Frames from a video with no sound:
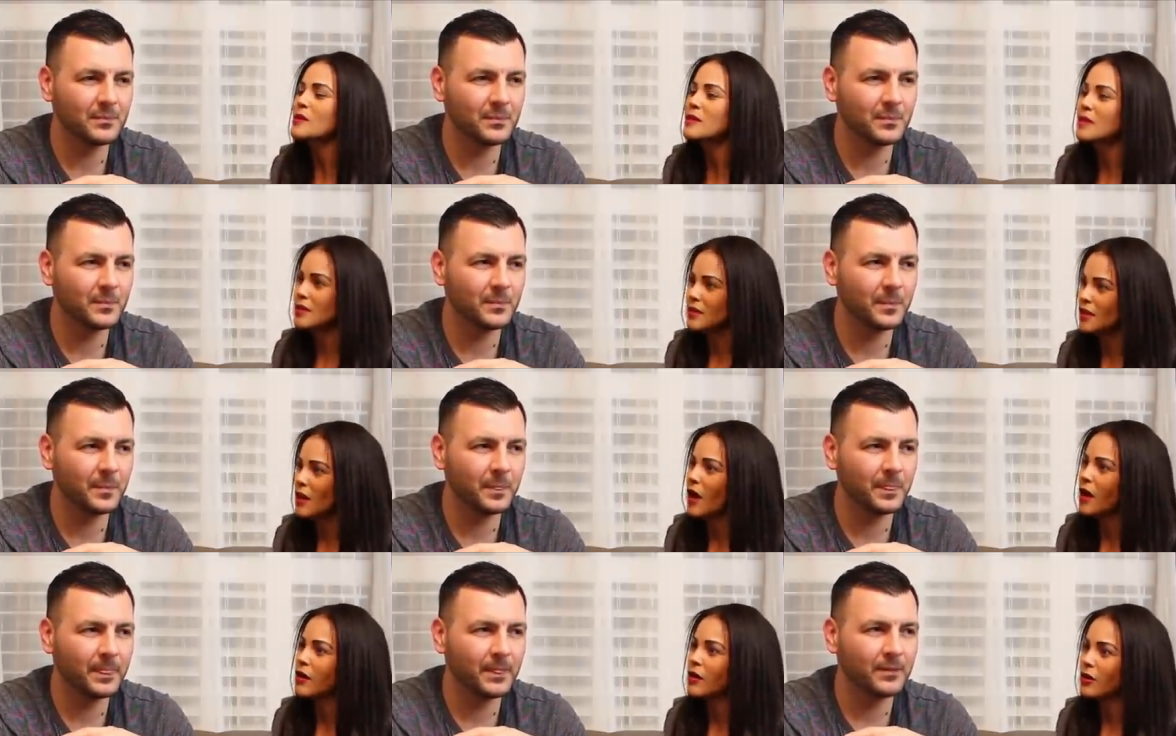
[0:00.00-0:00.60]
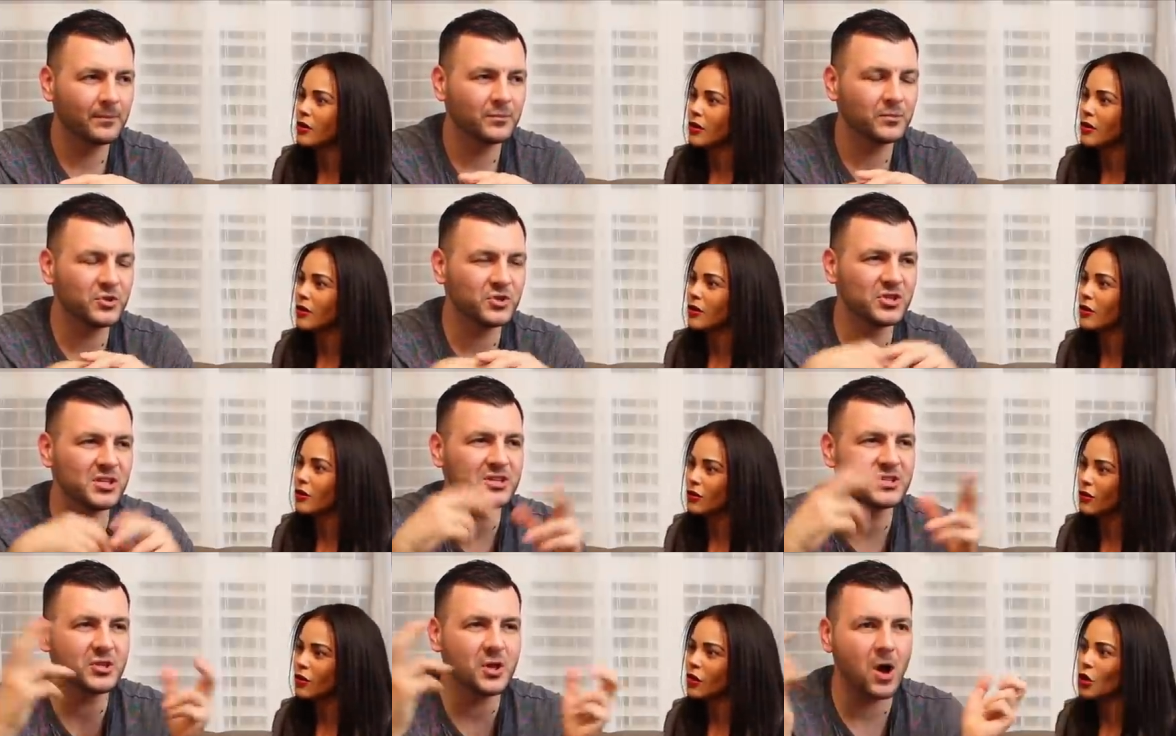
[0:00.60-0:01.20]
Speaker 1: was a younger
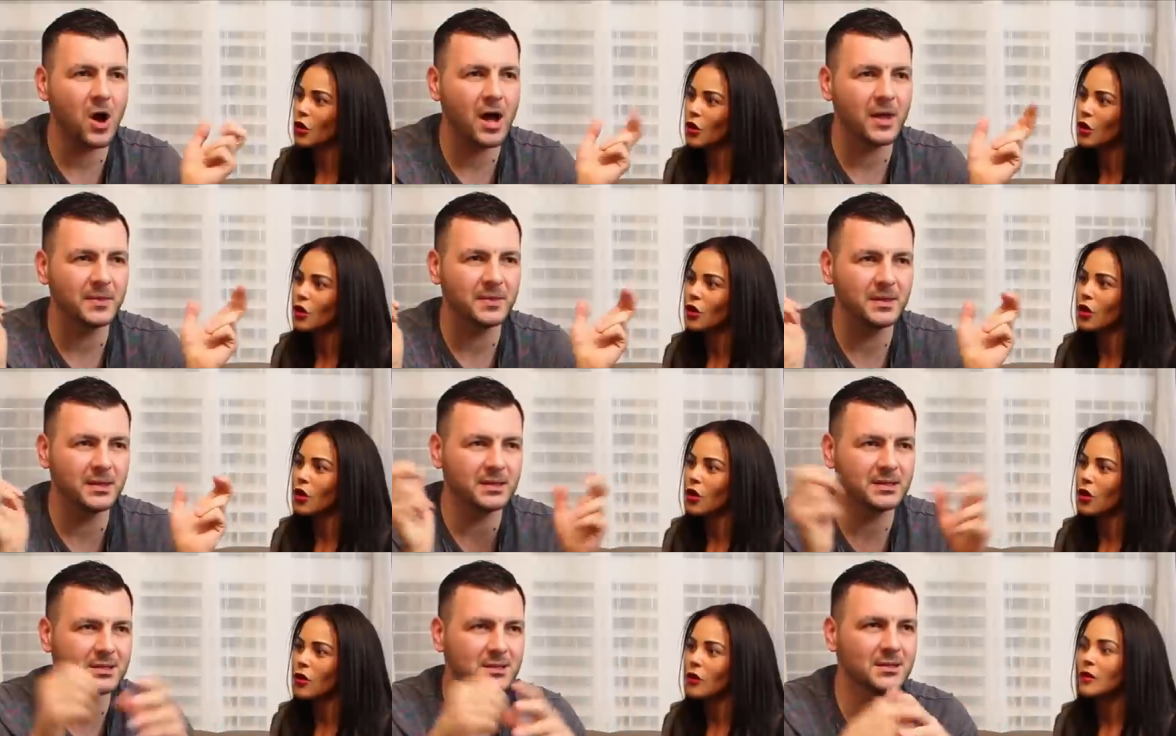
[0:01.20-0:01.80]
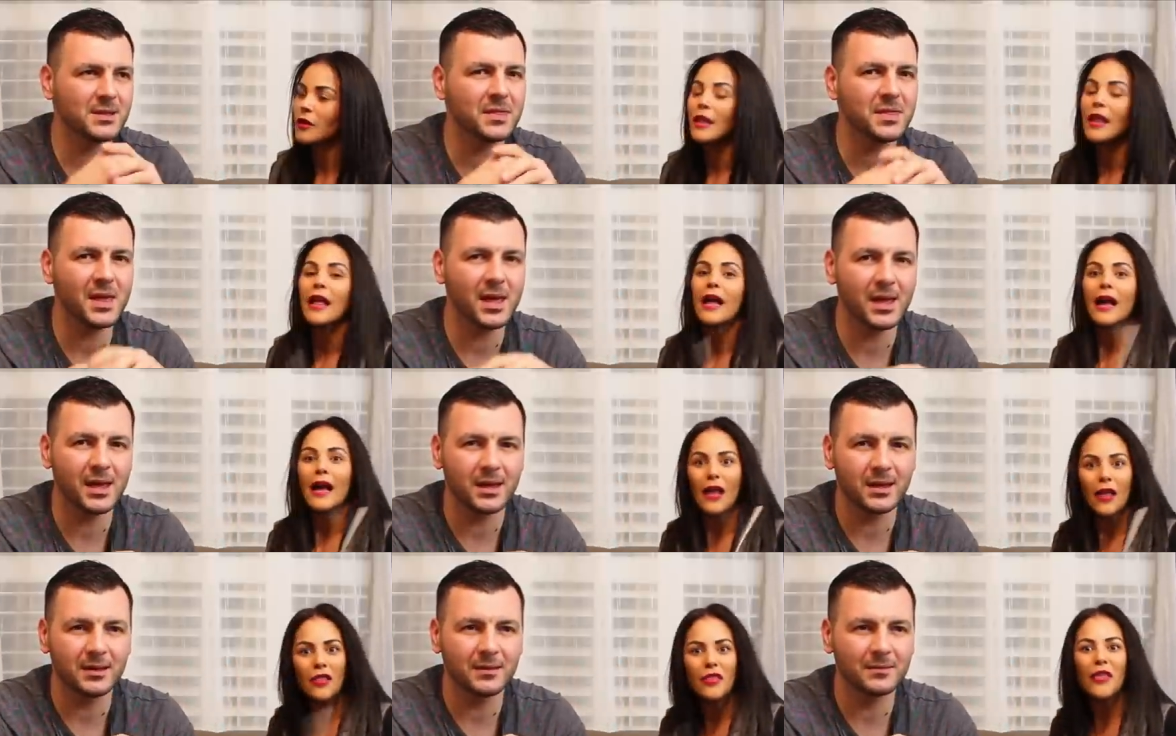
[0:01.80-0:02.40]
she's girl, got this
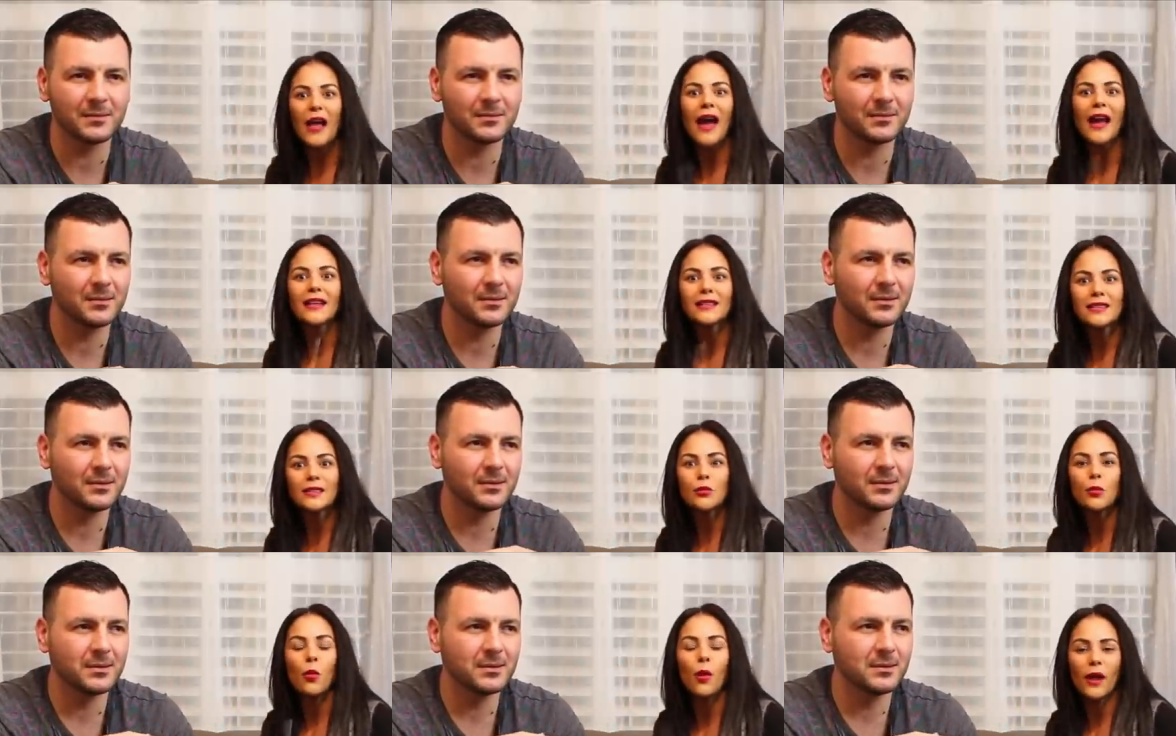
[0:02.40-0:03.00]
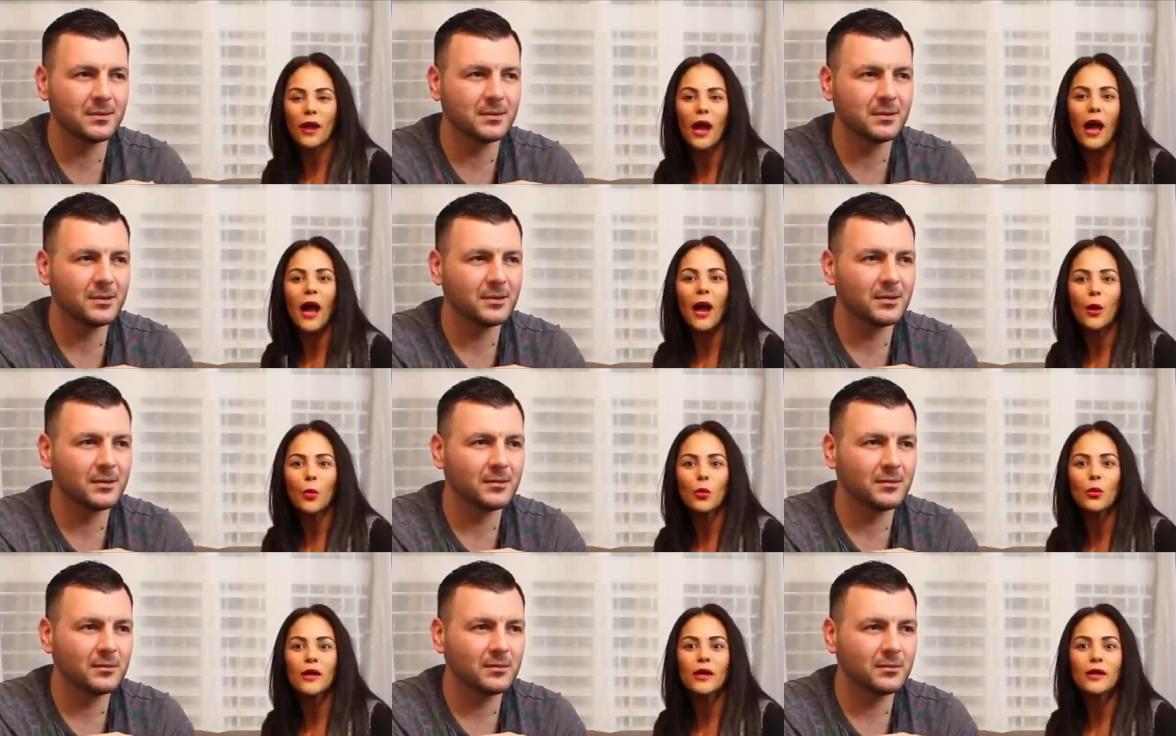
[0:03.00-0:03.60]
thing. That's what
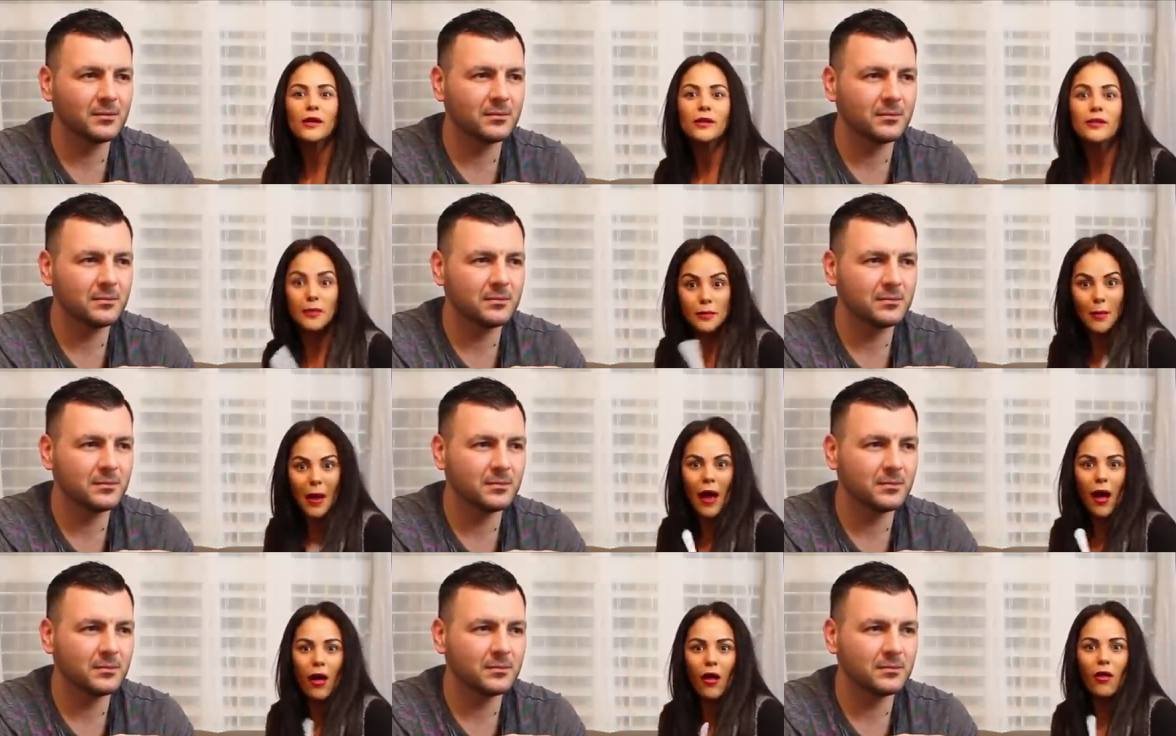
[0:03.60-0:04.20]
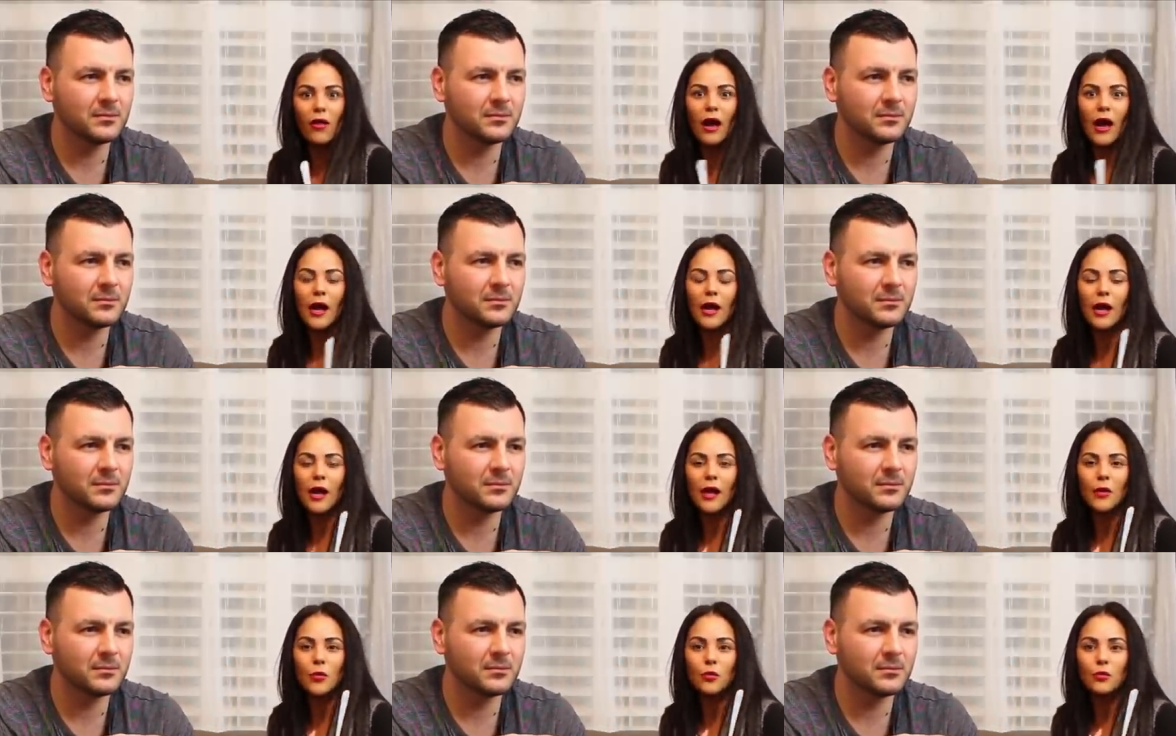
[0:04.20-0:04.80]
I would smell. I,
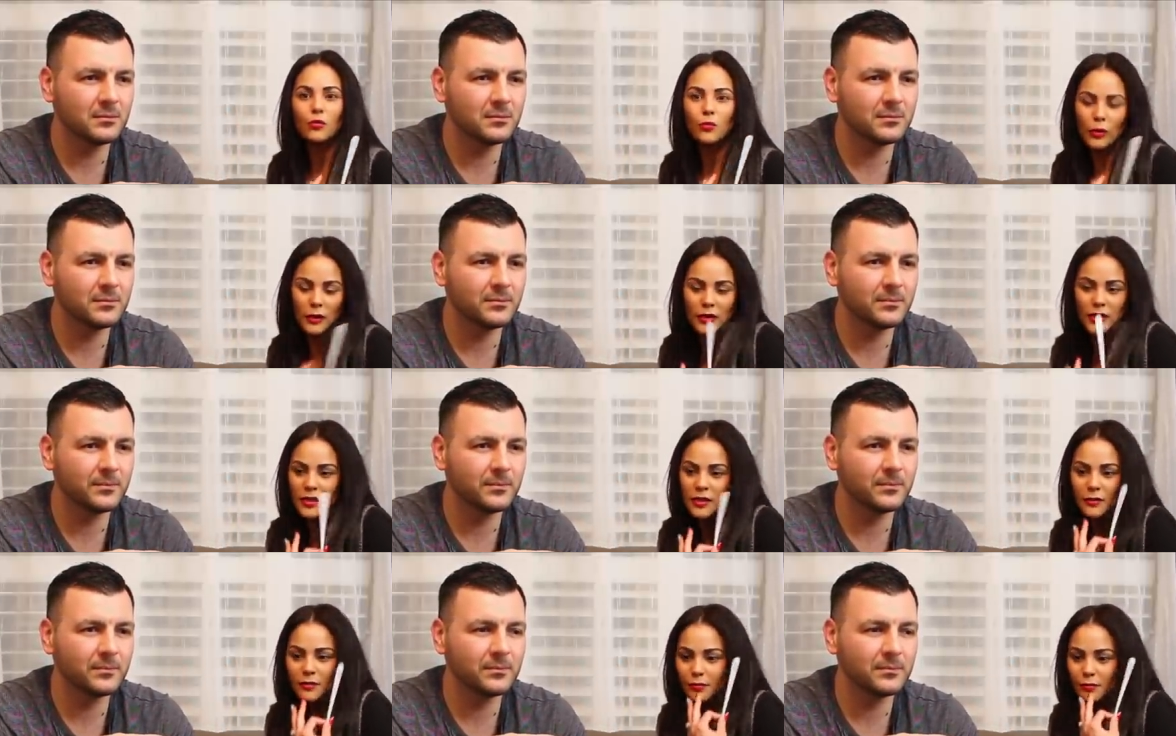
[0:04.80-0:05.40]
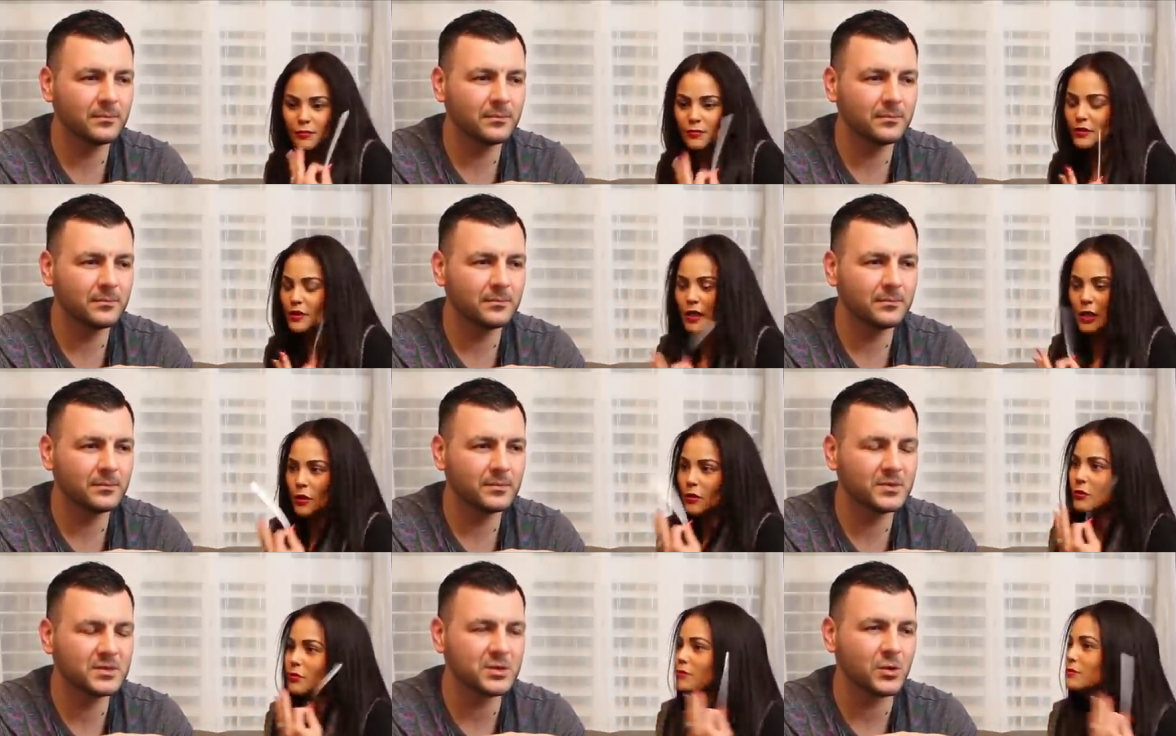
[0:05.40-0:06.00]
I would, you know.